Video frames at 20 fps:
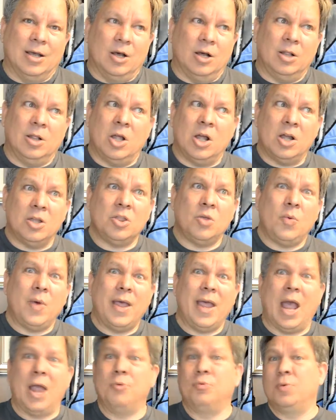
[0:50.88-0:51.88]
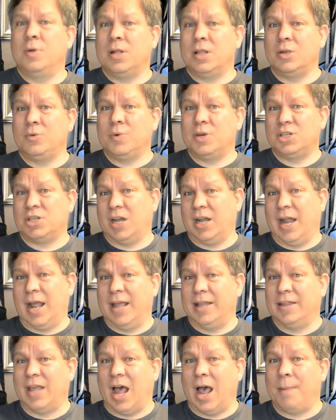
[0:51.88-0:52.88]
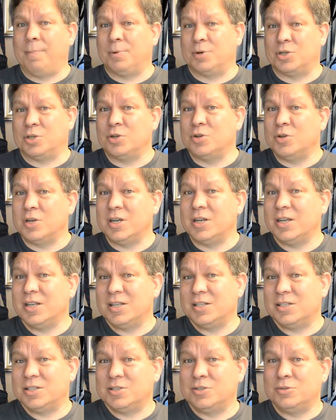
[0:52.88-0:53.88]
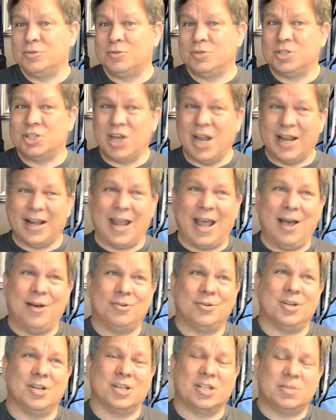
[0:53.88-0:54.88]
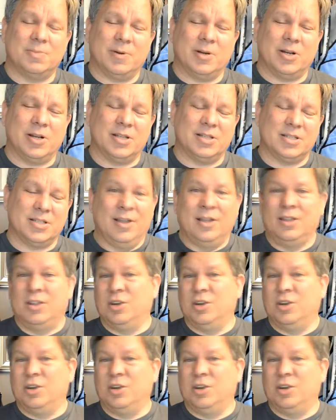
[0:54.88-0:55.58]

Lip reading: along the way I really wish I'd had the opportunity to check out and experience.